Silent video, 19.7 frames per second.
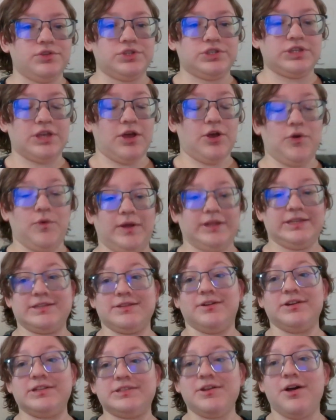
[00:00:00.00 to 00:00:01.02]
So it
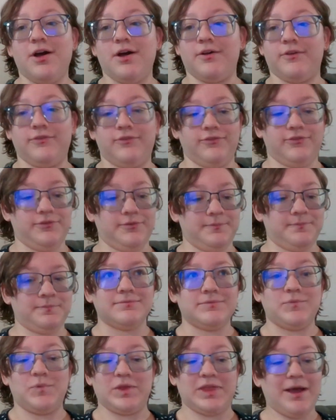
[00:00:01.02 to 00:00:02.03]
starts off
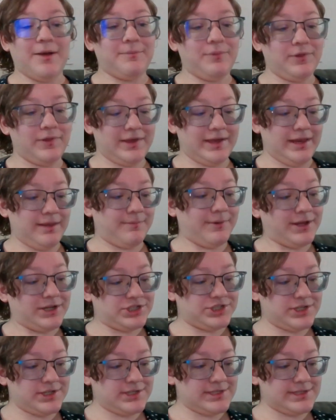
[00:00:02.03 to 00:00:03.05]
without pulling any
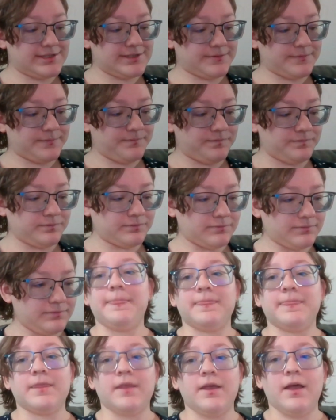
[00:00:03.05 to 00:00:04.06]
punches.
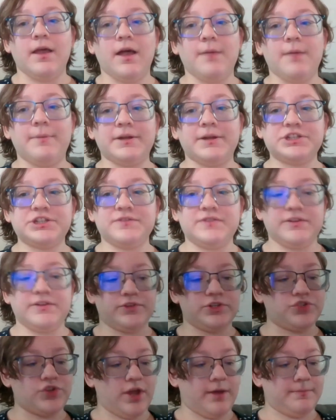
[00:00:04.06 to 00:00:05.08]
A bunch of
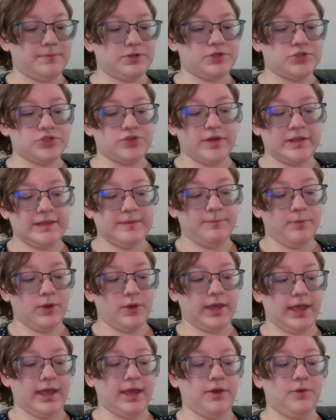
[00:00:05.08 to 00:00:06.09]
different chapters throughout the
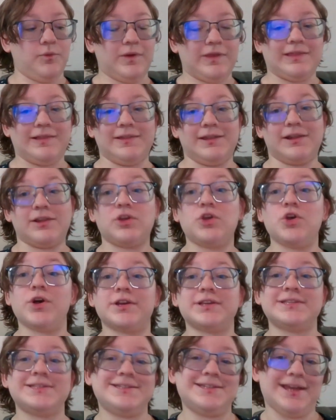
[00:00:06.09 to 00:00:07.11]
book end with a little
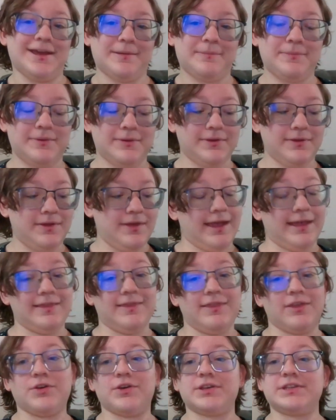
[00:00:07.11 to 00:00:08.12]
cook's tip.
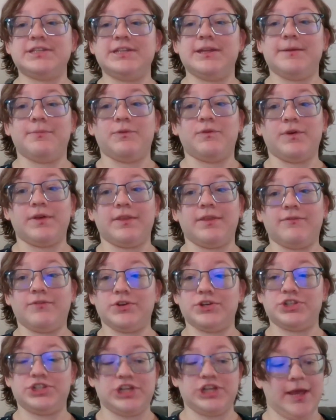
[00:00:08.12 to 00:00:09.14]
And the cook's tip for the
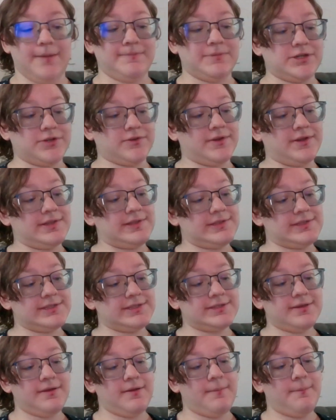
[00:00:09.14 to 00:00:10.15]
first chapter
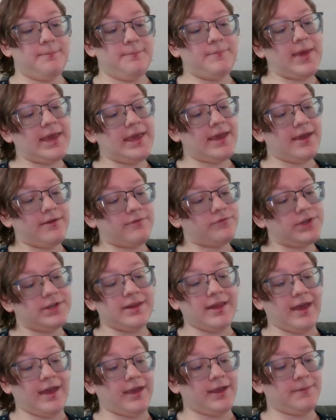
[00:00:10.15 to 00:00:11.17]
is bake
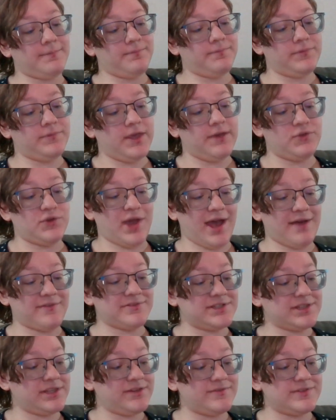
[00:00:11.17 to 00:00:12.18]
every day. If you
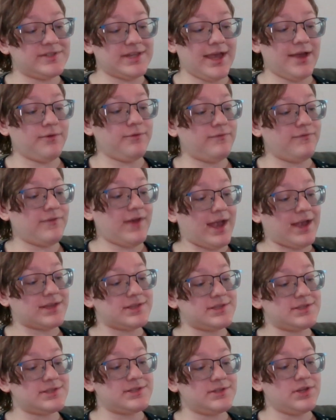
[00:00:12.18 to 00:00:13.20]
have to leave town
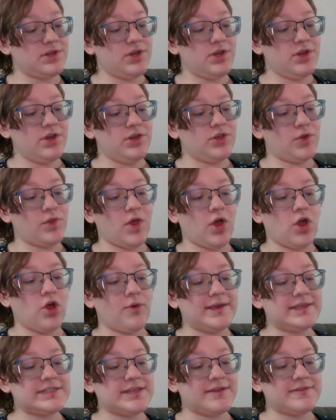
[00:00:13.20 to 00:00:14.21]
fast, you'll
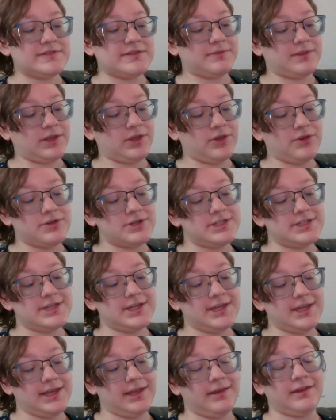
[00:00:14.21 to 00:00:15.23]
always have something good
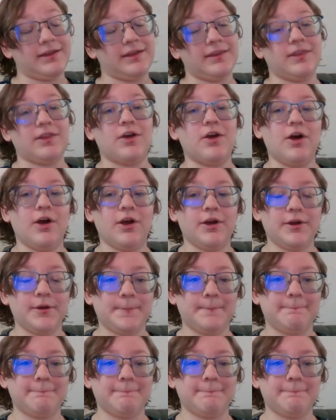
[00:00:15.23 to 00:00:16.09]
to eat in the car.